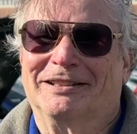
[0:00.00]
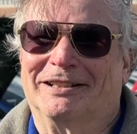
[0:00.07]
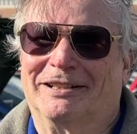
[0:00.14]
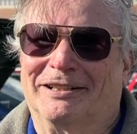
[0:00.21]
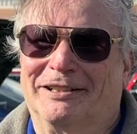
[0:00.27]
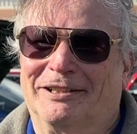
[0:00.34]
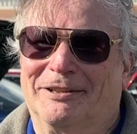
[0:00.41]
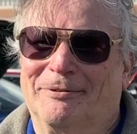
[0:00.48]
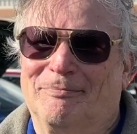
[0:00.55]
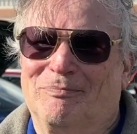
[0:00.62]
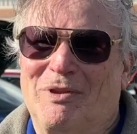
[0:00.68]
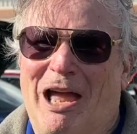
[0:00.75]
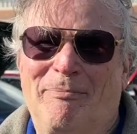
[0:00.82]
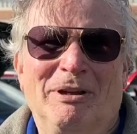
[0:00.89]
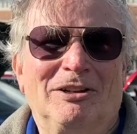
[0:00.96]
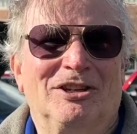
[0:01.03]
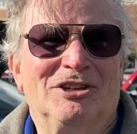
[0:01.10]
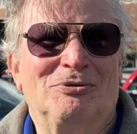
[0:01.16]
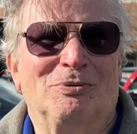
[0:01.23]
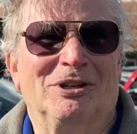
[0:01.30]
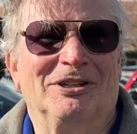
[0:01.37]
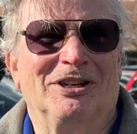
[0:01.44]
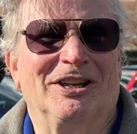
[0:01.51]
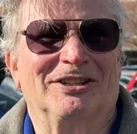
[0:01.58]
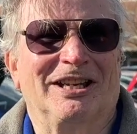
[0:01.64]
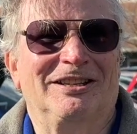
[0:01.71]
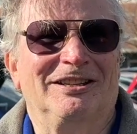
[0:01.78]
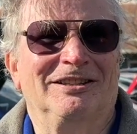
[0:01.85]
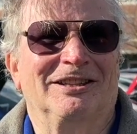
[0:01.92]
I picked this one because
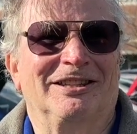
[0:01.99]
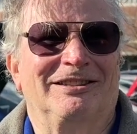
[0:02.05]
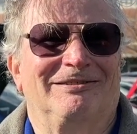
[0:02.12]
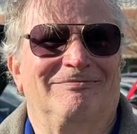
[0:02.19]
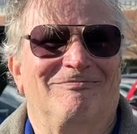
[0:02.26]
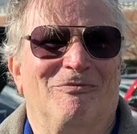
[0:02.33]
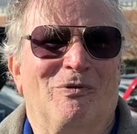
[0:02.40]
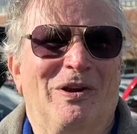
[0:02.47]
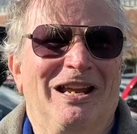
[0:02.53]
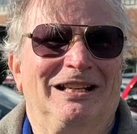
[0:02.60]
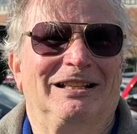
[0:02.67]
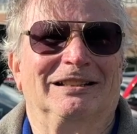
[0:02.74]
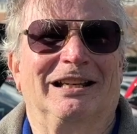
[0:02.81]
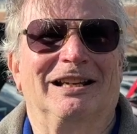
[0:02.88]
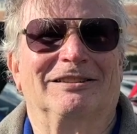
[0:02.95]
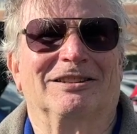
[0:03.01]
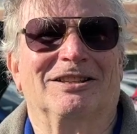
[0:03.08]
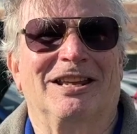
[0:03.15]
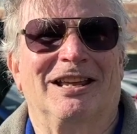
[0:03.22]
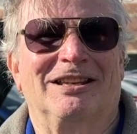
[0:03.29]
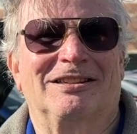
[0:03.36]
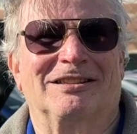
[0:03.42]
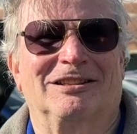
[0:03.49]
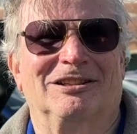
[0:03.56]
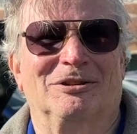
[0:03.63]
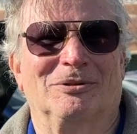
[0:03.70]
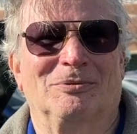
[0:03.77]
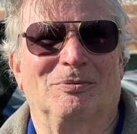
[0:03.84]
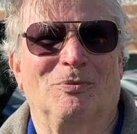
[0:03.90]
I didn't really like the
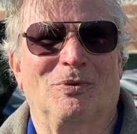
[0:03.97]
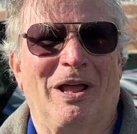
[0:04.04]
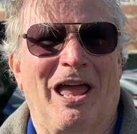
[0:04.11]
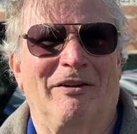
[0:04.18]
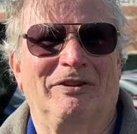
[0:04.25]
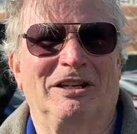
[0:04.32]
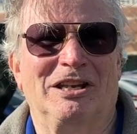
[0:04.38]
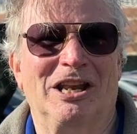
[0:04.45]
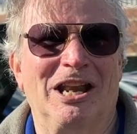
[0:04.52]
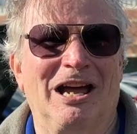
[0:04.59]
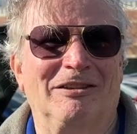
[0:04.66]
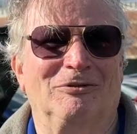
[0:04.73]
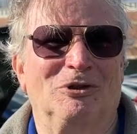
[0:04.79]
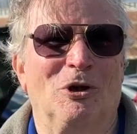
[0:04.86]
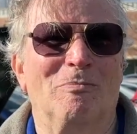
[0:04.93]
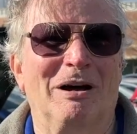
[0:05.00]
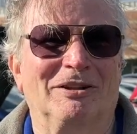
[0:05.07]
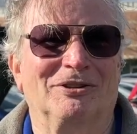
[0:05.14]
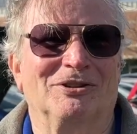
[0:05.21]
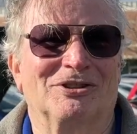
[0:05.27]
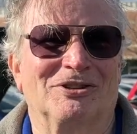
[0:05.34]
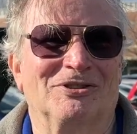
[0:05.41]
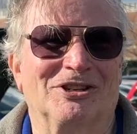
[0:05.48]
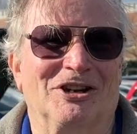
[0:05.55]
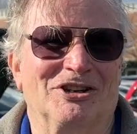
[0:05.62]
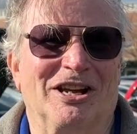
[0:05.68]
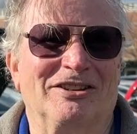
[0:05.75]
Tesla having no buttons and such.